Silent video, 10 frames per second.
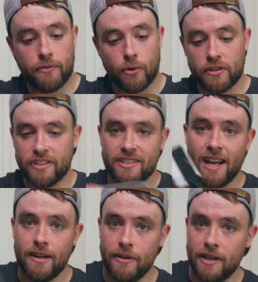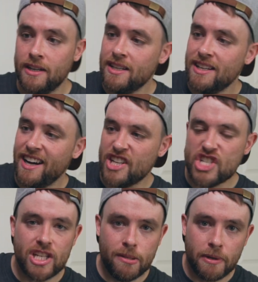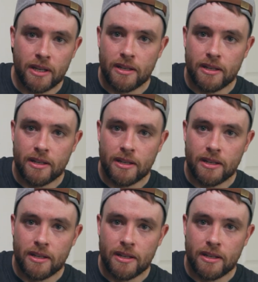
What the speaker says: for just kind of a cheap